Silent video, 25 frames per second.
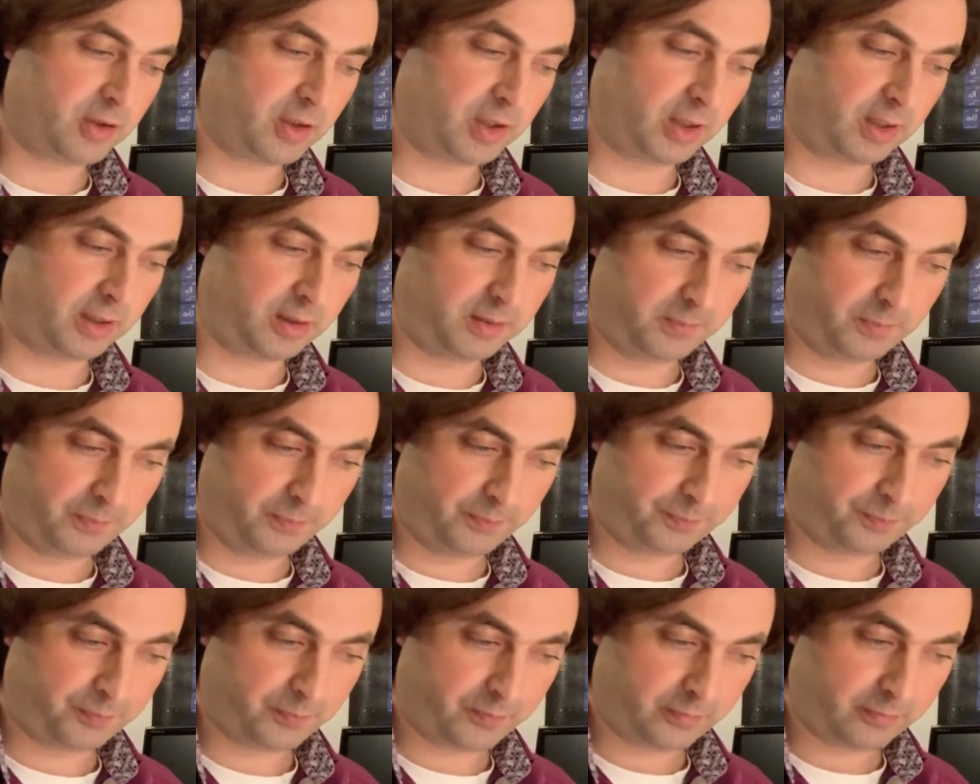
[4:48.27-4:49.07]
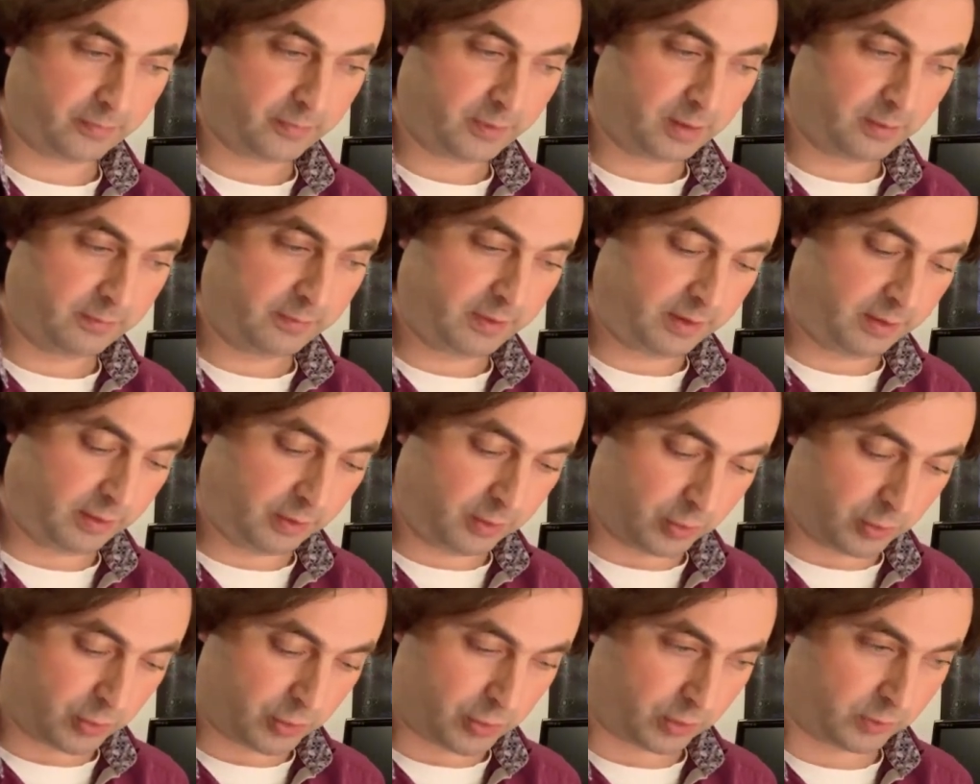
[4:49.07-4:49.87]
chain with
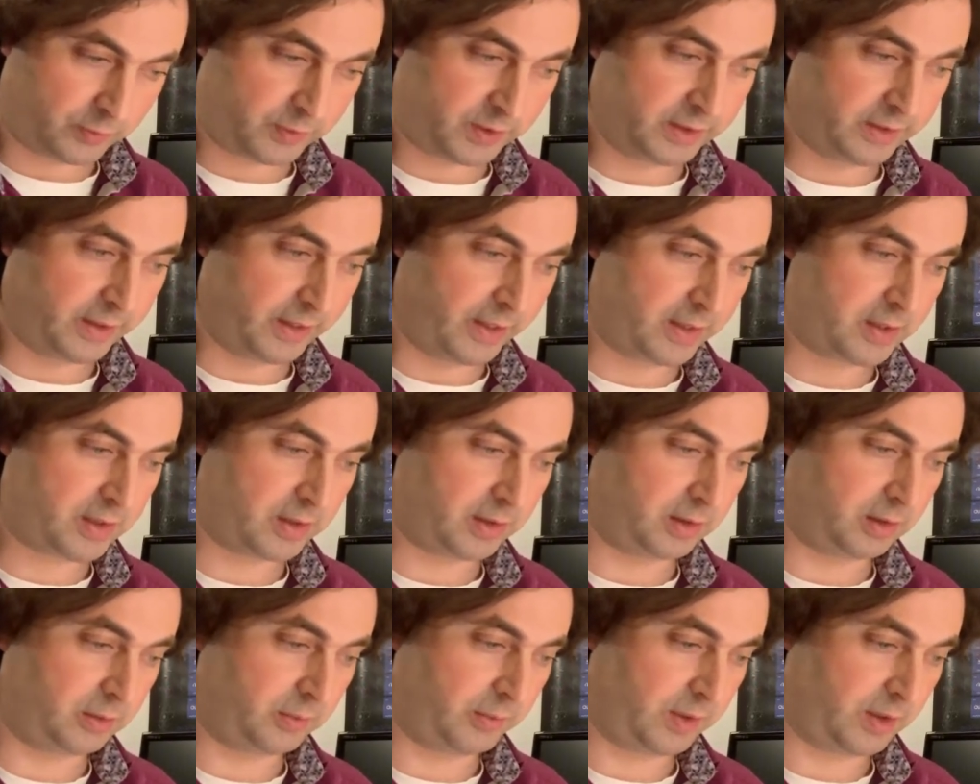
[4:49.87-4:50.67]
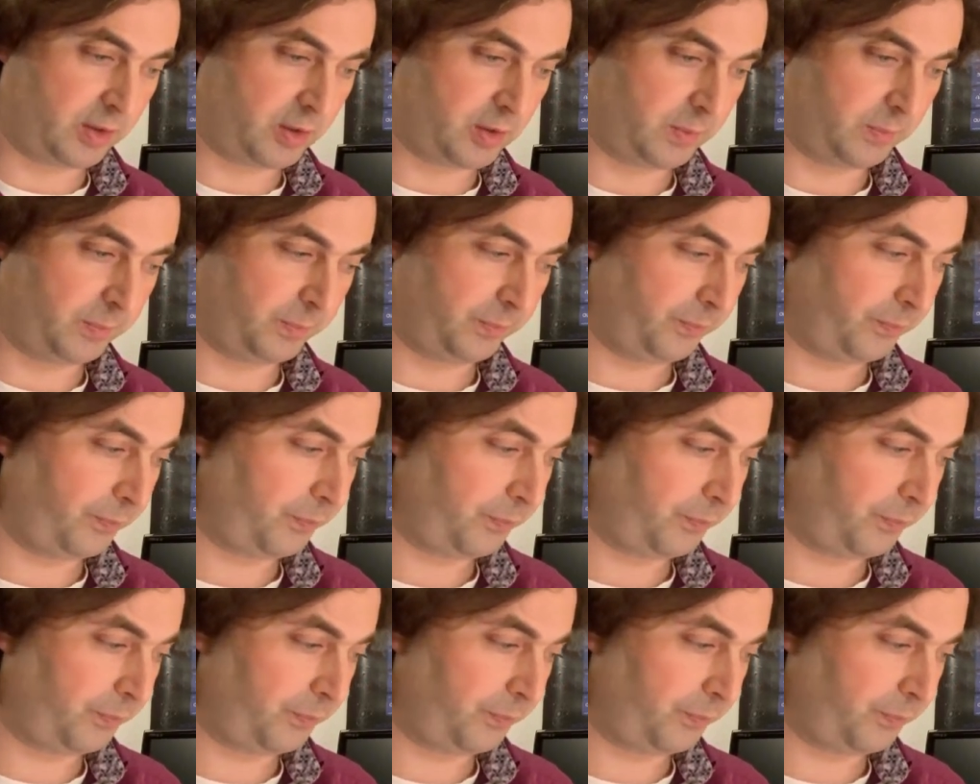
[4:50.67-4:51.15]
the use of the Dyson equation.